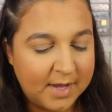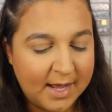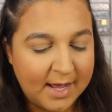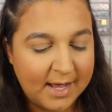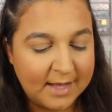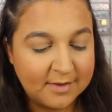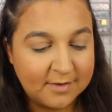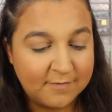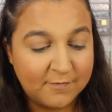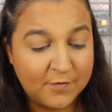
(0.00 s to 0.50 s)

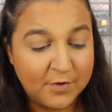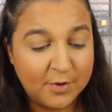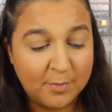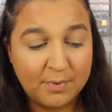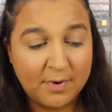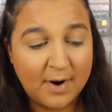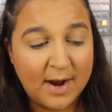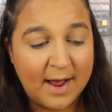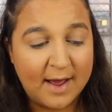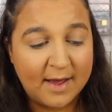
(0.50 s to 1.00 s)
And for the
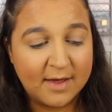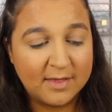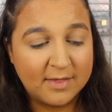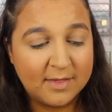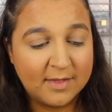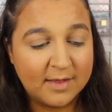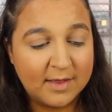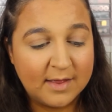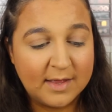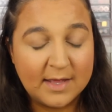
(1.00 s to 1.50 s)

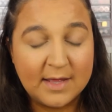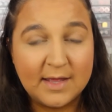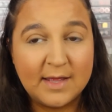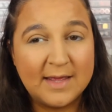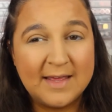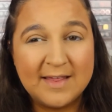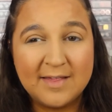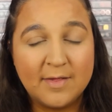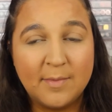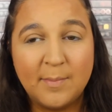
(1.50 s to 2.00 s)
price,
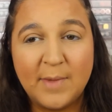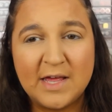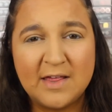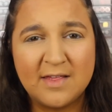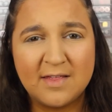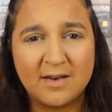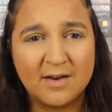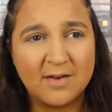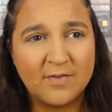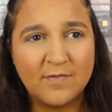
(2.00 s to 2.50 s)
it's
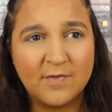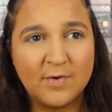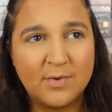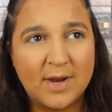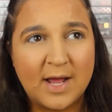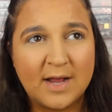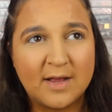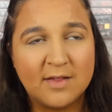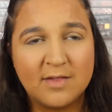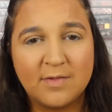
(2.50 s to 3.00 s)
amazing. I feel
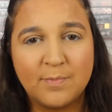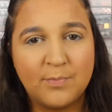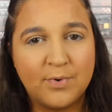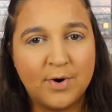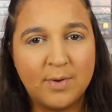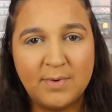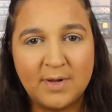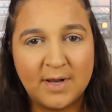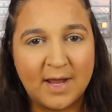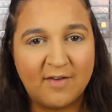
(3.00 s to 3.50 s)
like it's
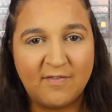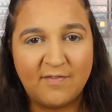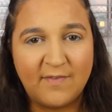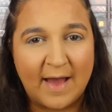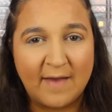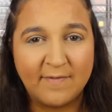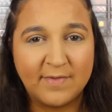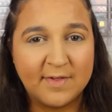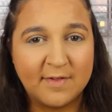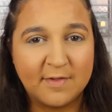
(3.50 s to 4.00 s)
probably like
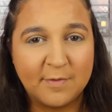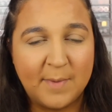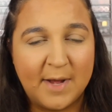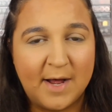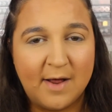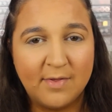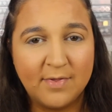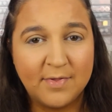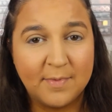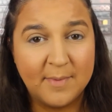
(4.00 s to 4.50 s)

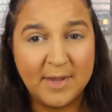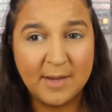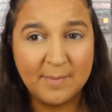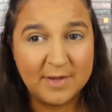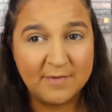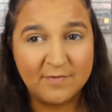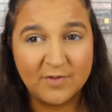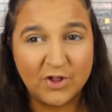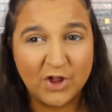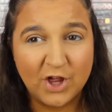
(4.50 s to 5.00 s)
£5-6, maybe
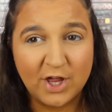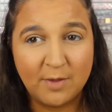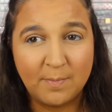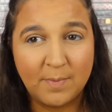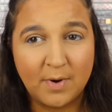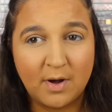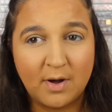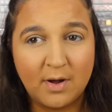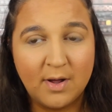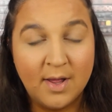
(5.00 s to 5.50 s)
even
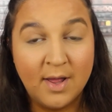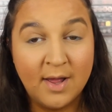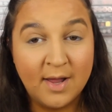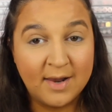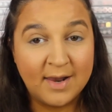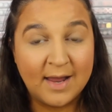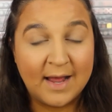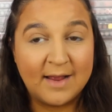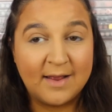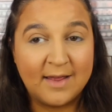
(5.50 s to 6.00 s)
cheaper.
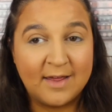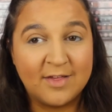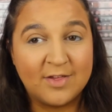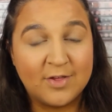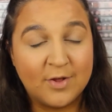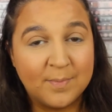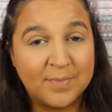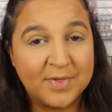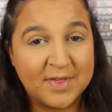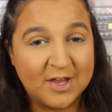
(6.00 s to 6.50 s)
Like, it's
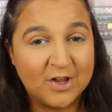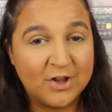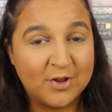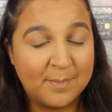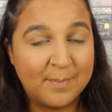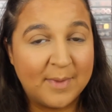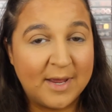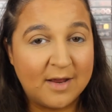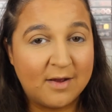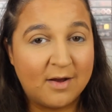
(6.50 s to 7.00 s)

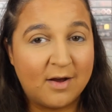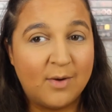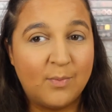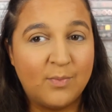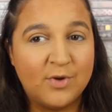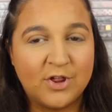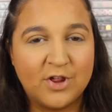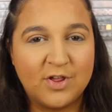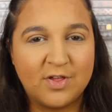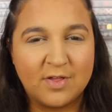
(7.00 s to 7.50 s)
Obsession Makeup,
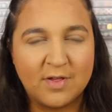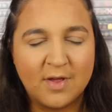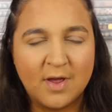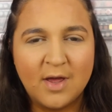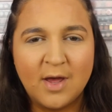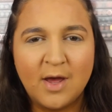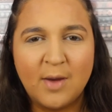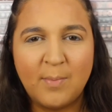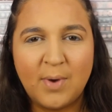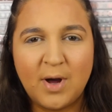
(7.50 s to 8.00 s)
which is
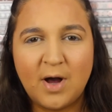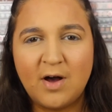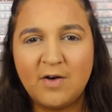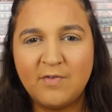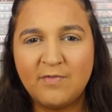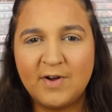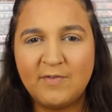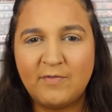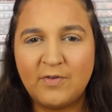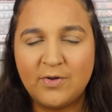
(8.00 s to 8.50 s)
part
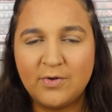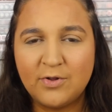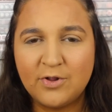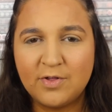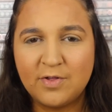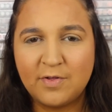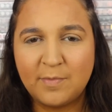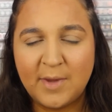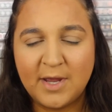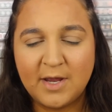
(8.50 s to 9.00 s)
of
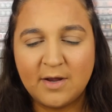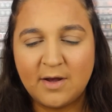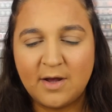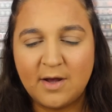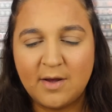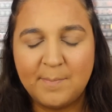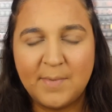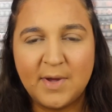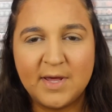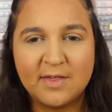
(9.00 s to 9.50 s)
Revolution's
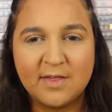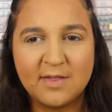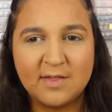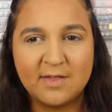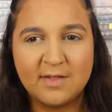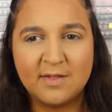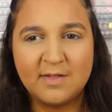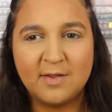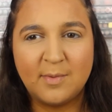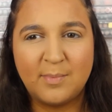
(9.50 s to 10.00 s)
makeup, but it's a
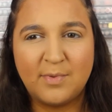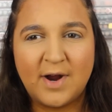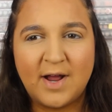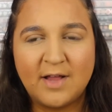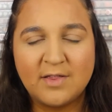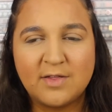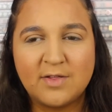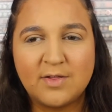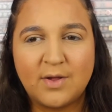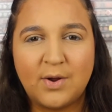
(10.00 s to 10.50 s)
sister
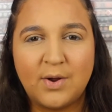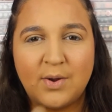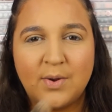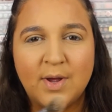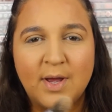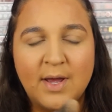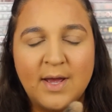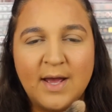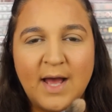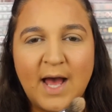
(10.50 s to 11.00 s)
brand, so,
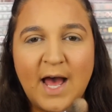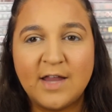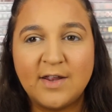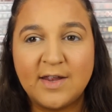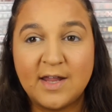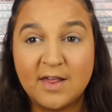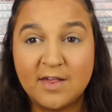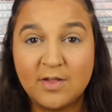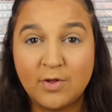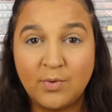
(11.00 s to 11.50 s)
and
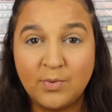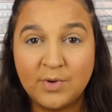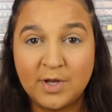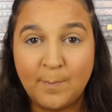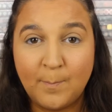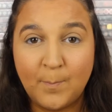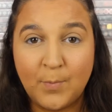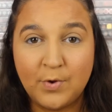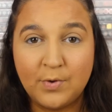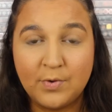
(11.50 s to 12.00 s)
they're sold
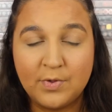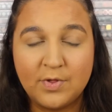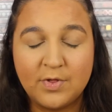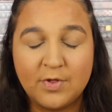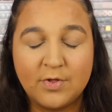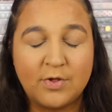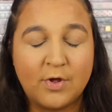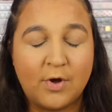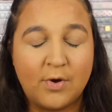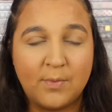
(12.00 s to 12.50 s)
in Boots,
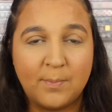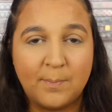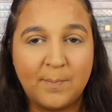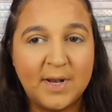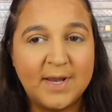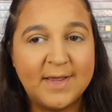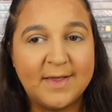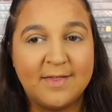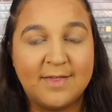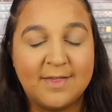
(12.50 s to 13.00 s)
so
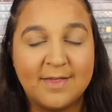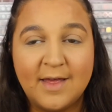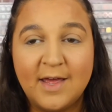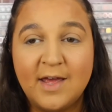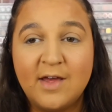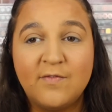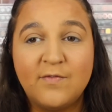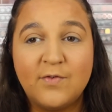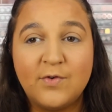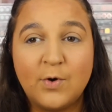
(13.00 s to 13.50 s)
please,
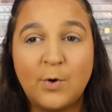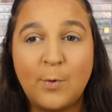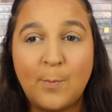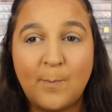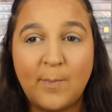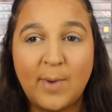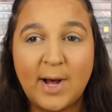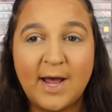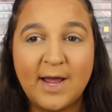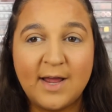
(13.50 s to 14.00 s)
if you're
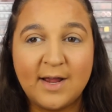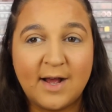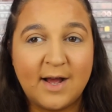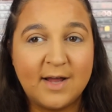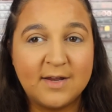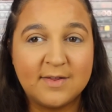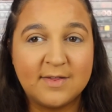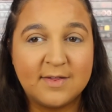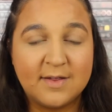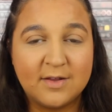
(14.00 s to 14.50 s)
my
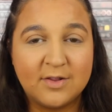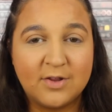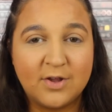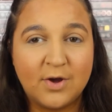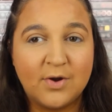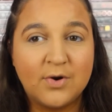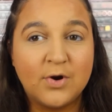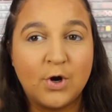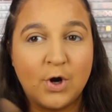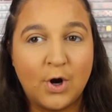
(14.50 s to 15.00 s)
kind of skin
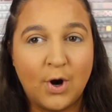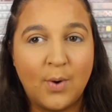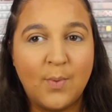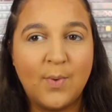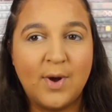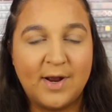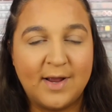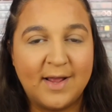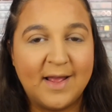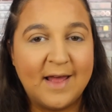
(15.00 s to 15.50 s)
tone, go
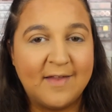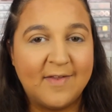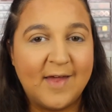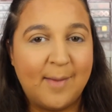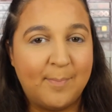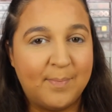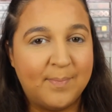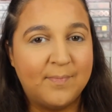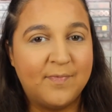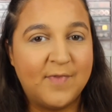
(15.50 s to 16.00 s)
and get
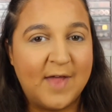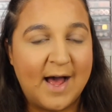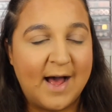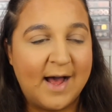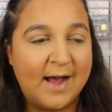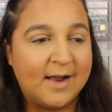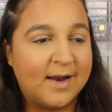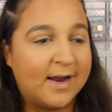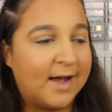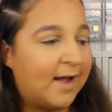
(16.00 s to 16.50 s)
that
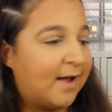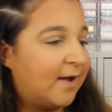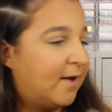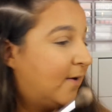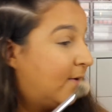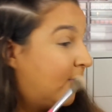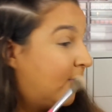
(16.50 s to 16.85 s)
highlight.